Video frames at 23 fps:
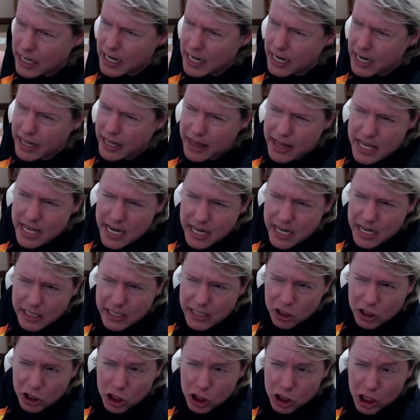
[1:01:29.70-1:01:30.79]
I think,
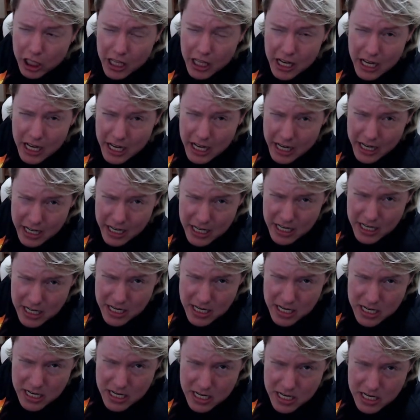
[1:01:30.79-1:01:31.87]
is July.
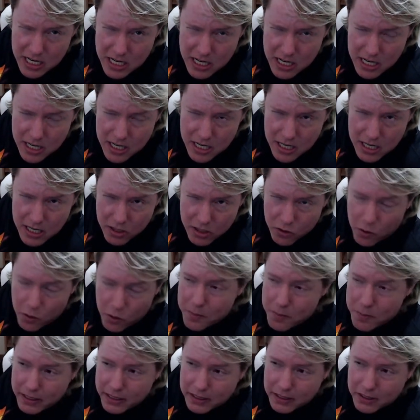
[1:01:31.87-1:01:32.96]
So I
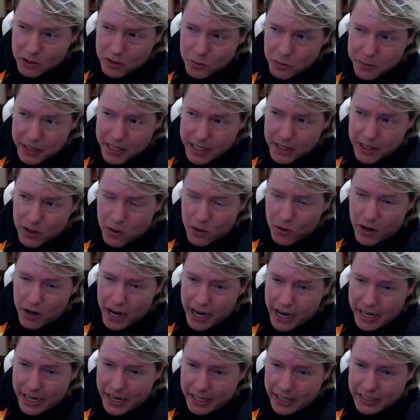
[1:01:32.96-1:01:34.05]
might still be
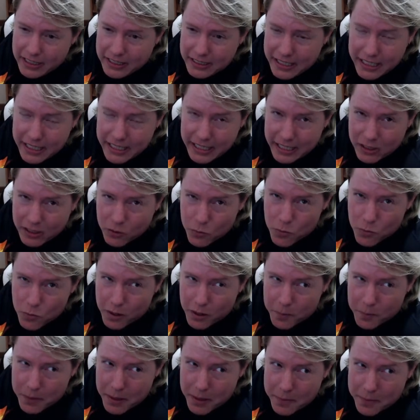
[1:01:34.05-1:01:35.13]
alright. I just need to get the
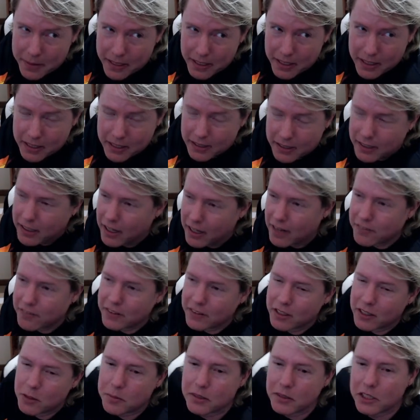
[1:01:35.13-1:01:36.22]
one, maybe. I'll have to
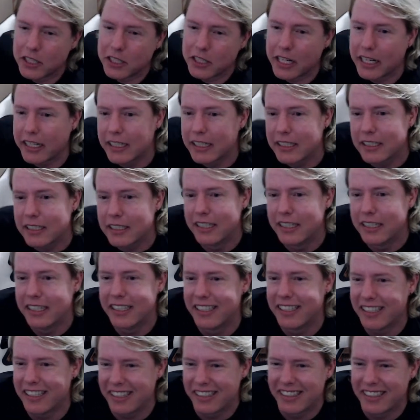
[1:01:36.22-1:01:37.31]
double check.
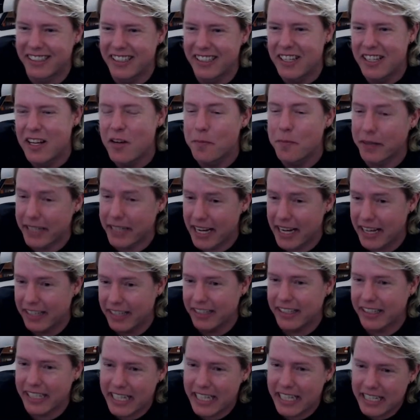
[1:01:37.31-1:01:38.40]
But yeah,
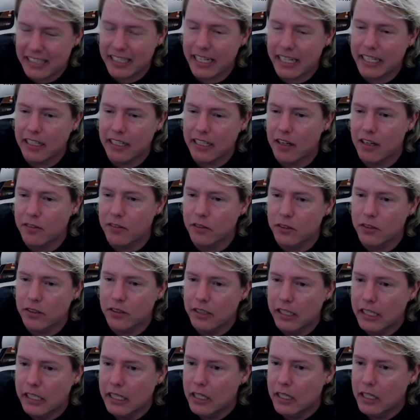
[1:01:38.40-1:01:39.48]
the Ease 8 novel,
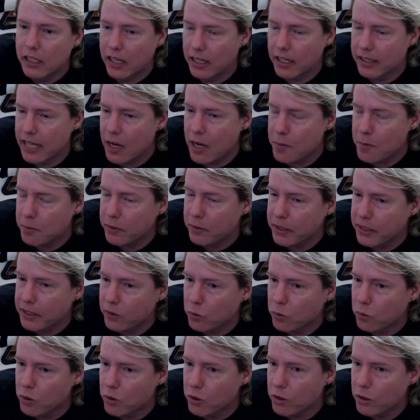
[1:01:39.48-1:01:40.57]
got that
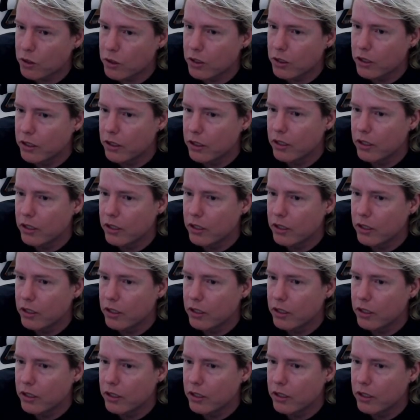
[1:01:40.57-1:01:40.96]
pre-ordered.